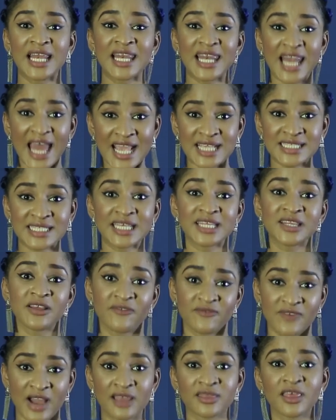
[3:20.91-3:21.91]
lies in
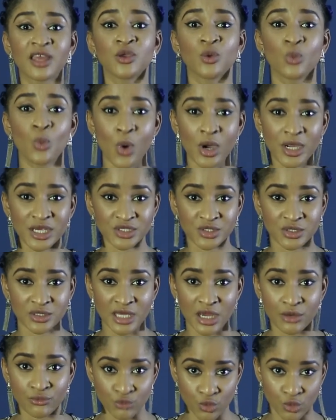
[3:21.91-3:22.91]
the fact that you walk
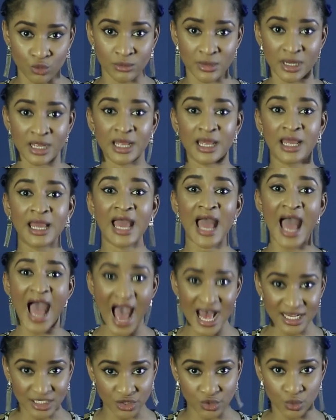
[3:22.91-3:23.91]
into that room
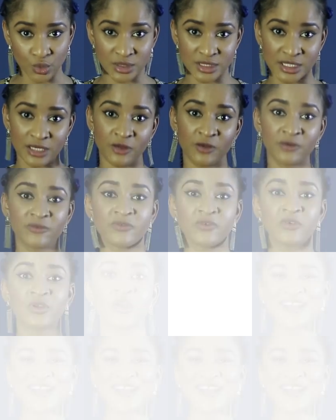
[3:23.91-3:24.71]
as yourself.